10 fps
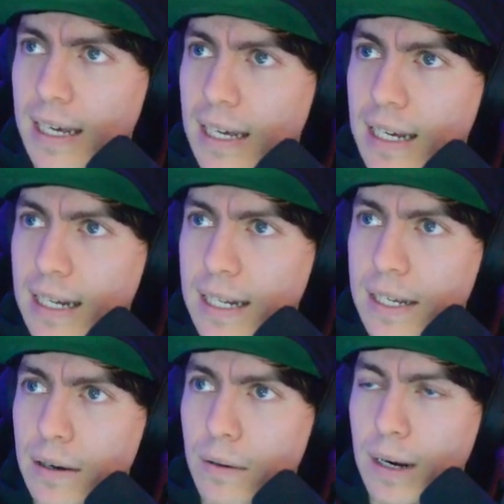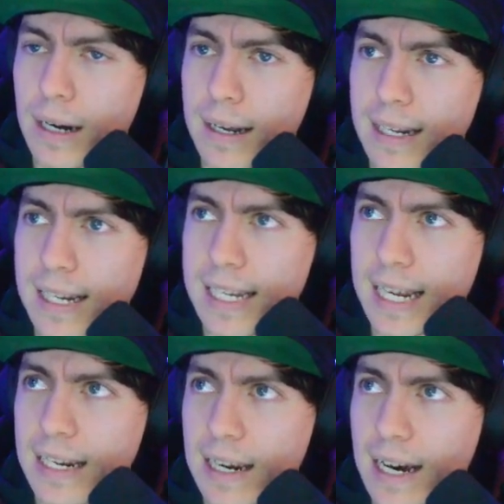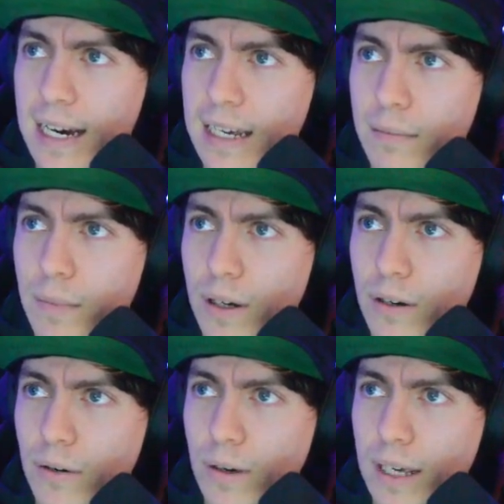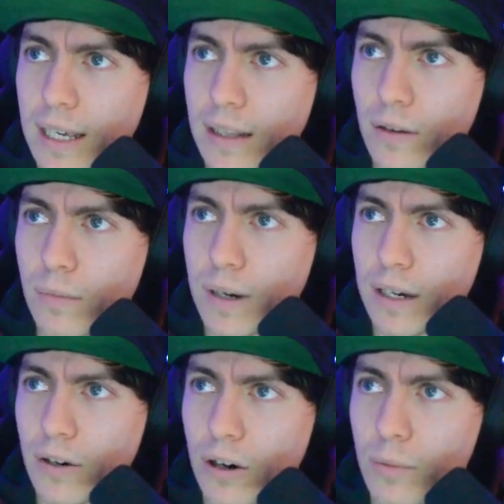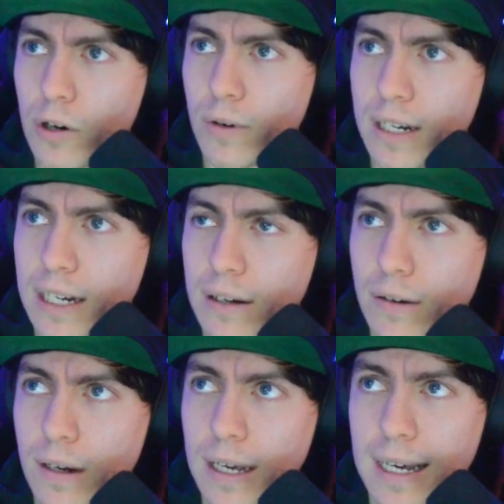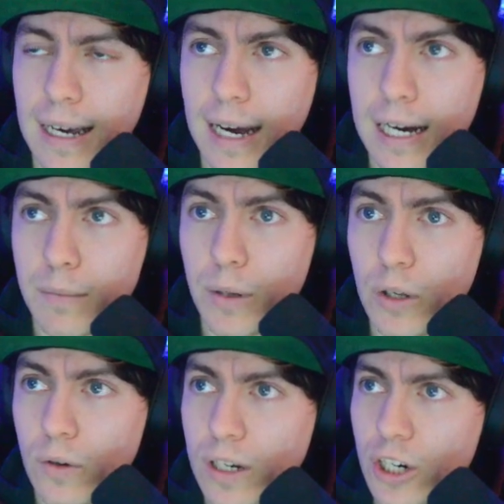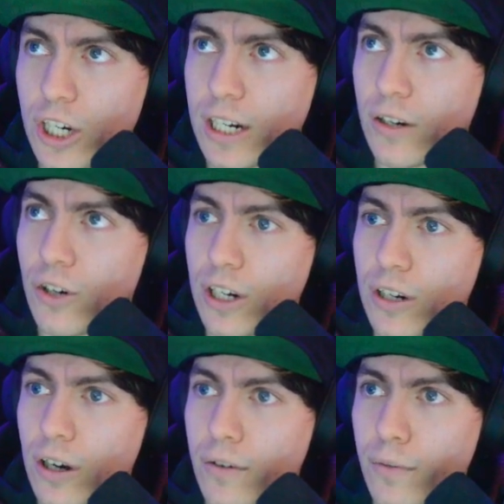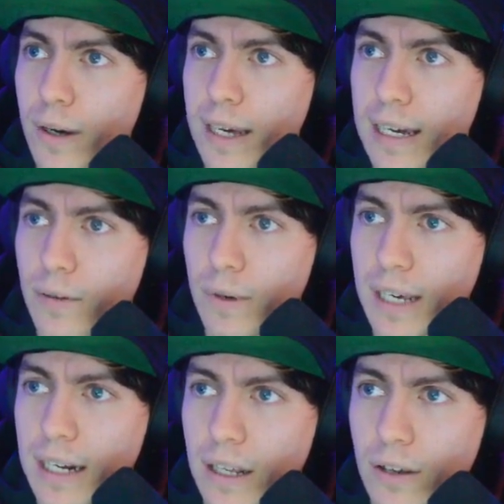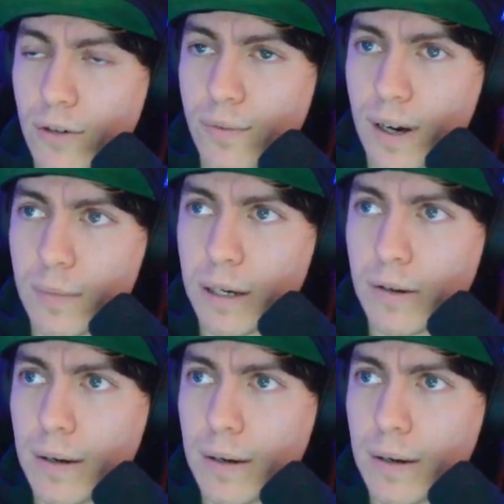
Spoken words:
So instead, I am going into my Kommo-o right here. I'm using a shield to shield the Earthquake, and we get a huge farm down.